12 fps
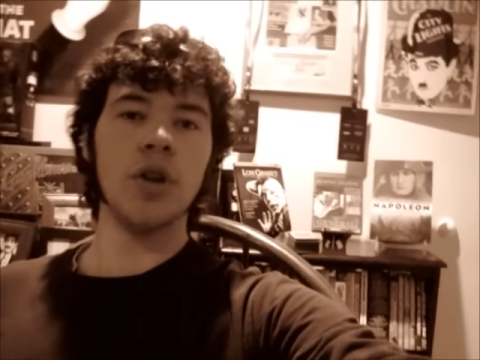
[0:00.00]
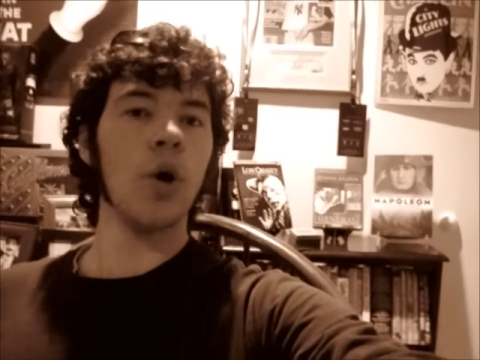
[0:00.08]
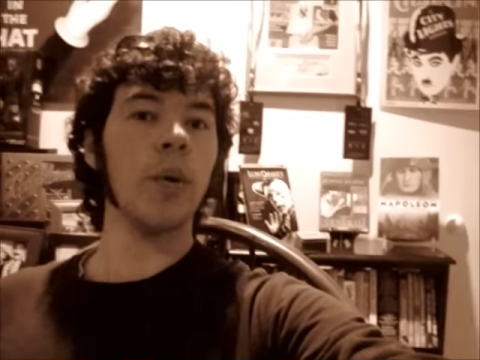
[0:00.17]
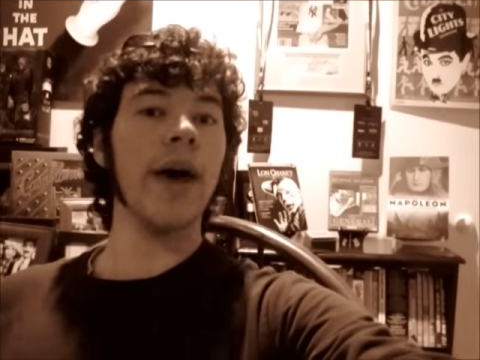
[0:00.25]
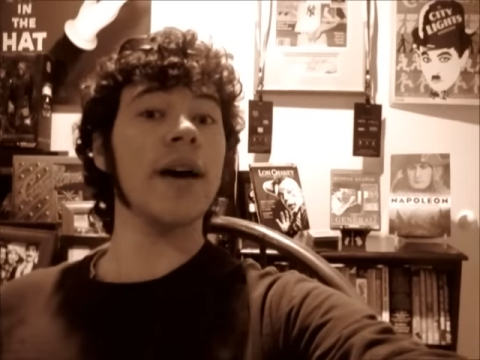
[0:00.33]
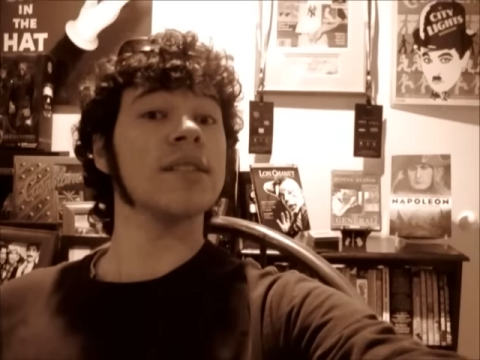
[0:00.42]

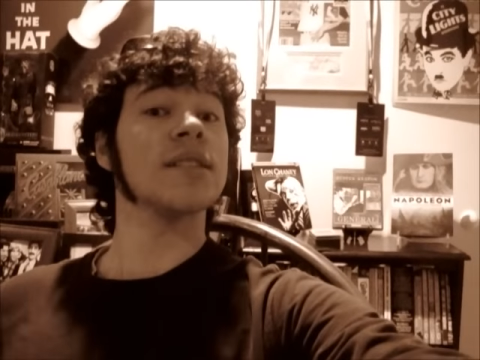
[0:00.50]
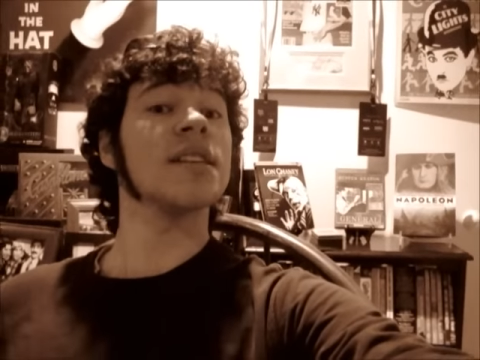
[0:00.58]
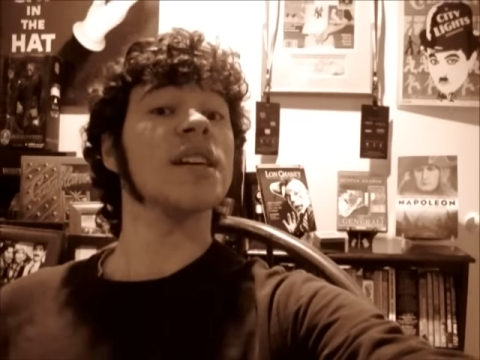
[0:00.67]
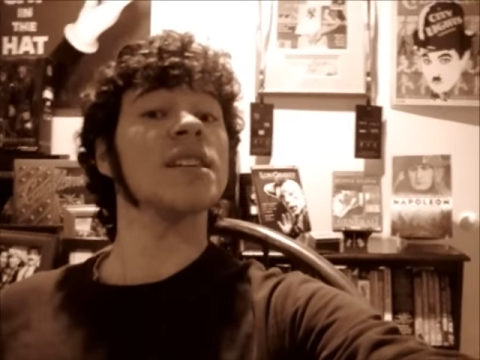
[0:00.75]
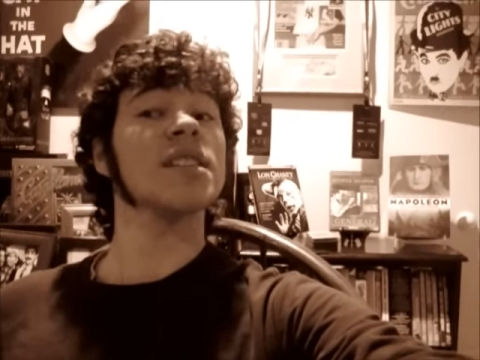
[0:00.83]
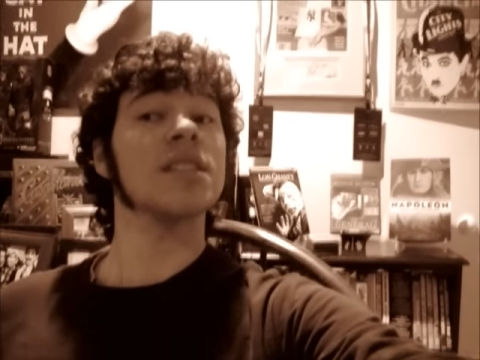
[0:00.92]
known
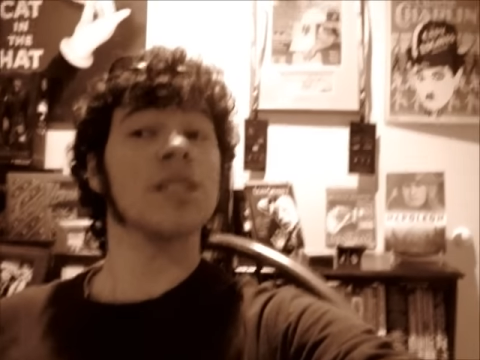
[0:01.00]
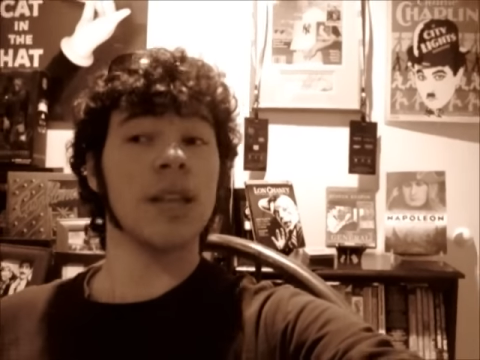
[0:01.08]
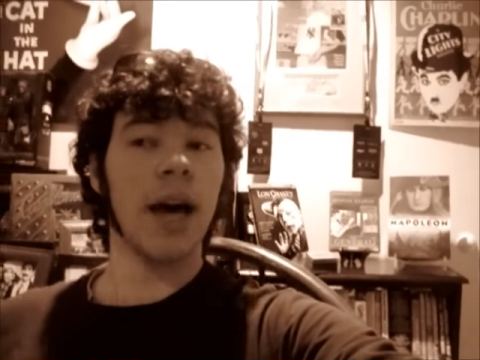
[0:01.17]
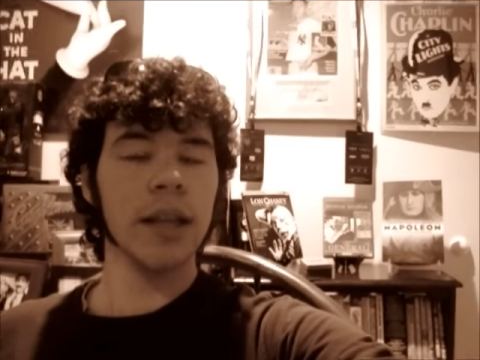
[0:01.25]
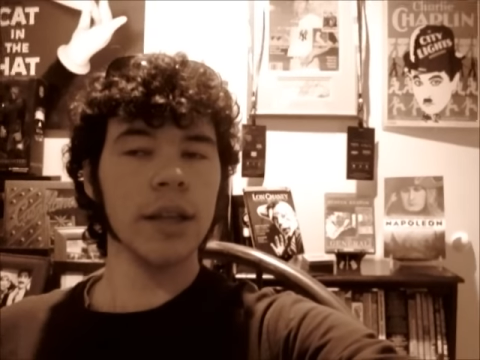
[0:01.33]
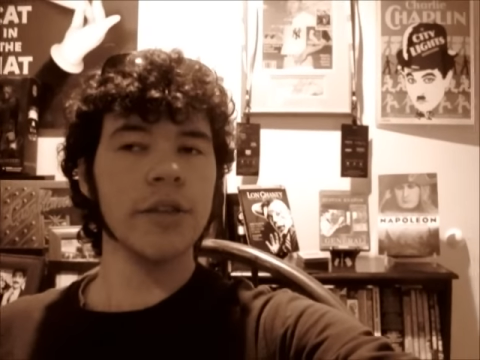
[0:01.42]
as
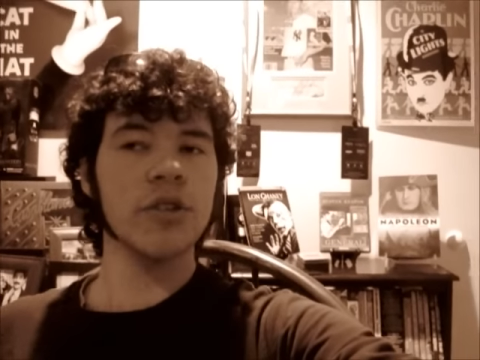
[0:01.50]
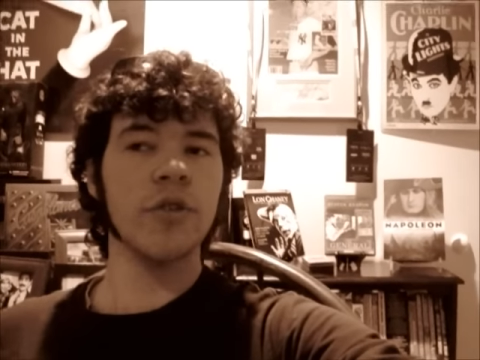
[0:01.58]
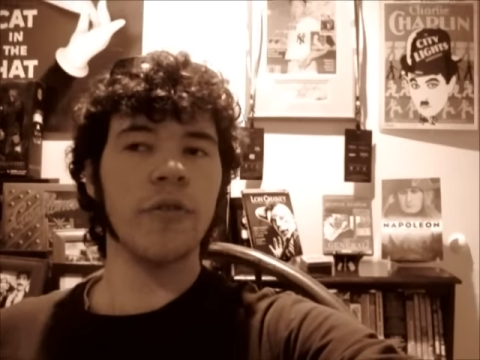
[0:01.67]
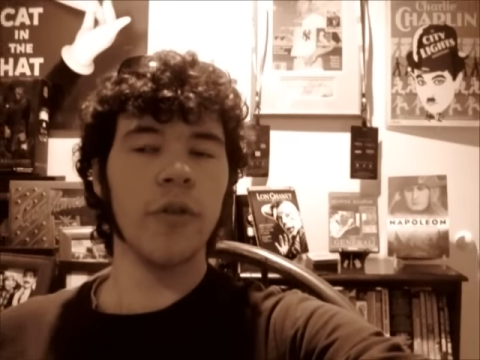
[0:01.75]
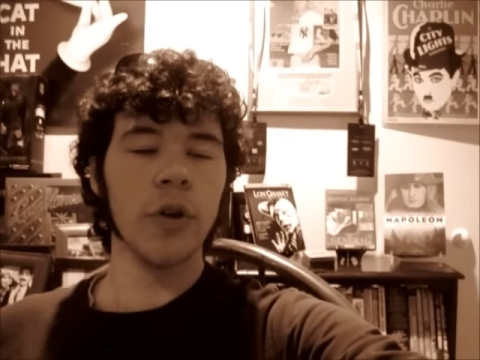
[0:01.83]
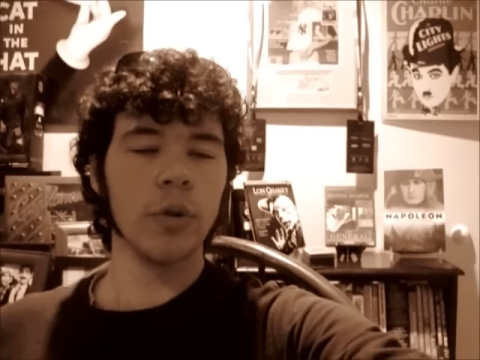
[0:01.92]
Silent
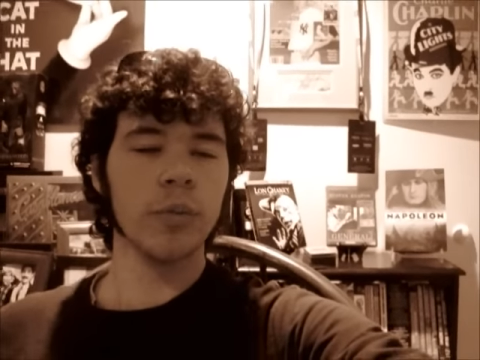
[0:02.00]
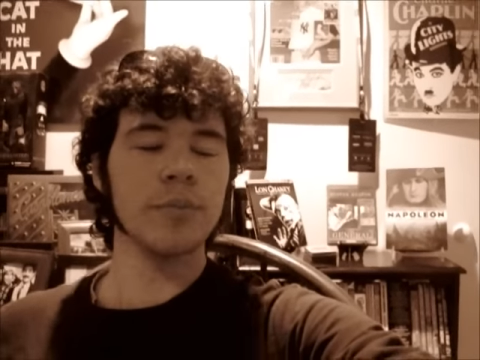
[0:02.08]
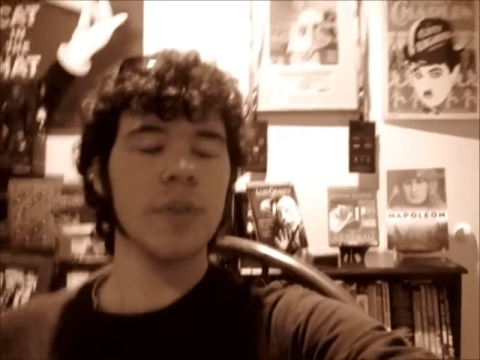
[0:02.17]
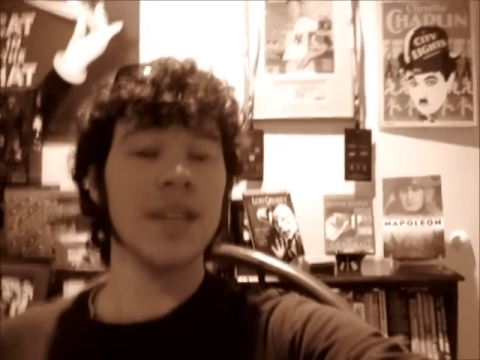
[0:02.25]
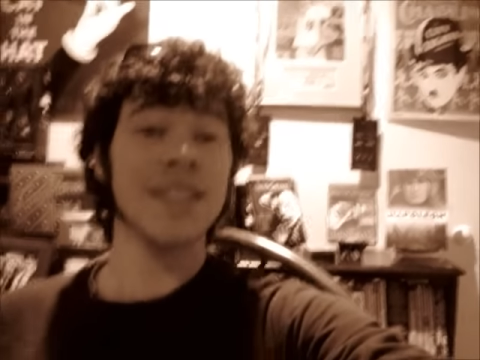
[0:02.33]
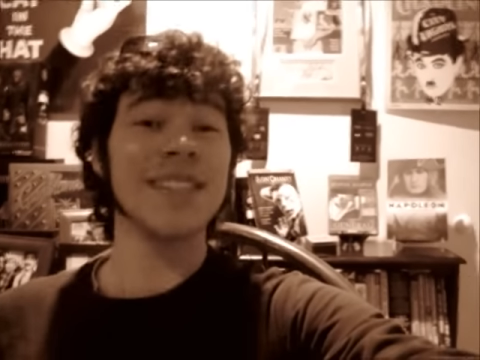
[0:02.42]

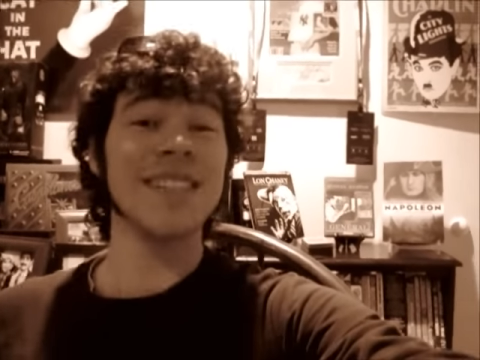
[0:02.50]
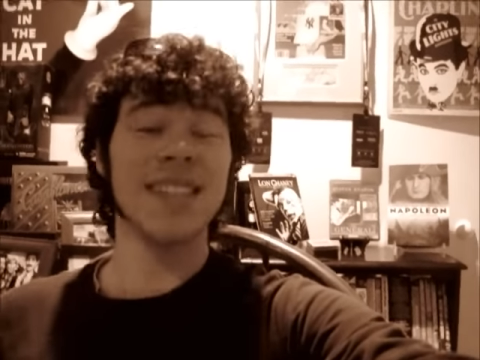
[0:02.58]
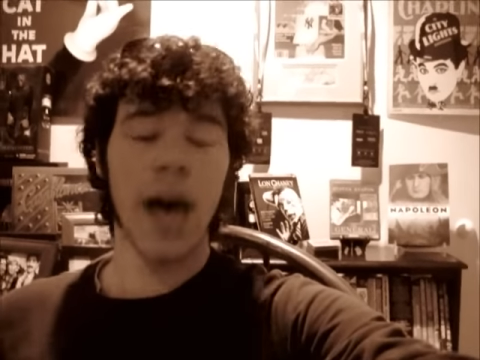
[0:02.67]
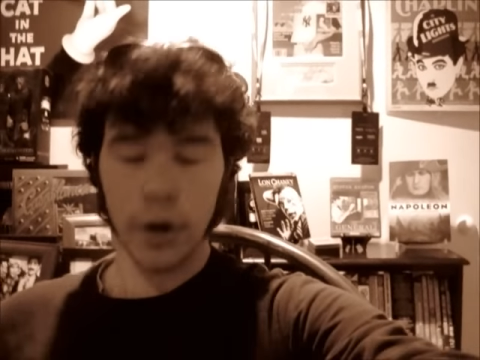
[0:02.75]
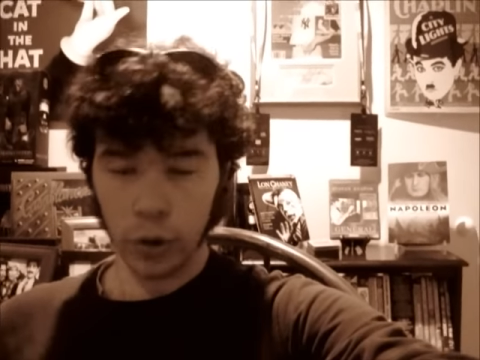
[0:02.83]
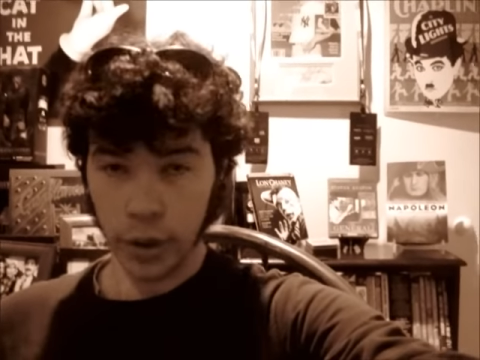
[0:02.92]
Film
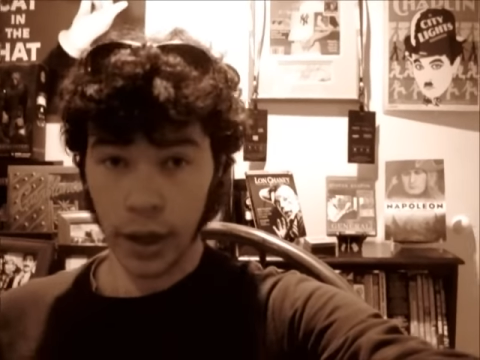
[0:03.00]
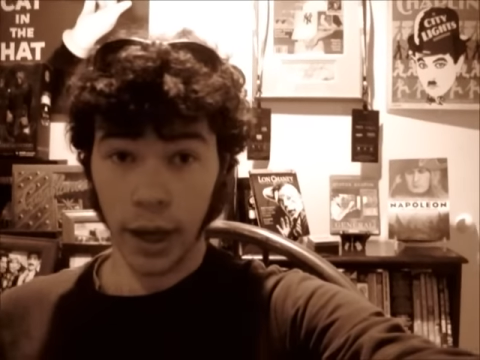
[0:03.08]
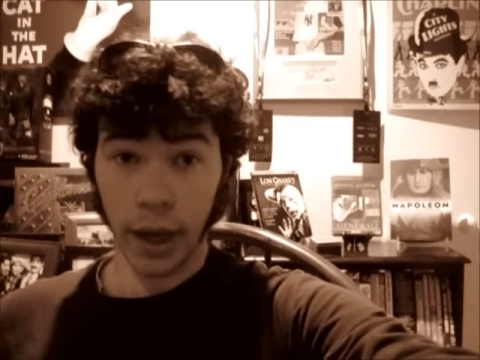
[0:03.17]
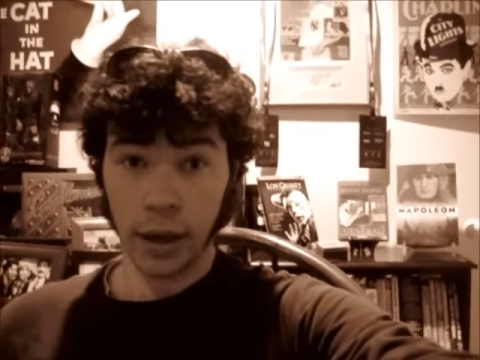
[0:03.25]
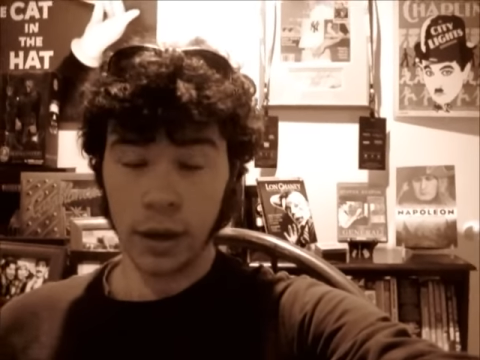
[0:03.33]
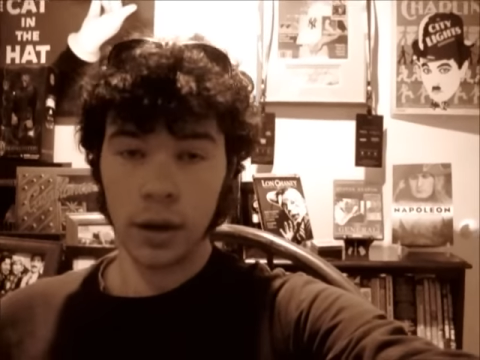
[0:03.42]

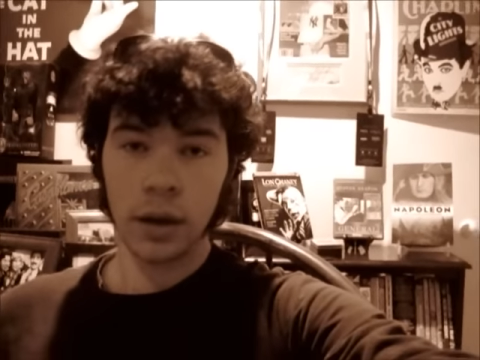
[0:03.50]
Saturday.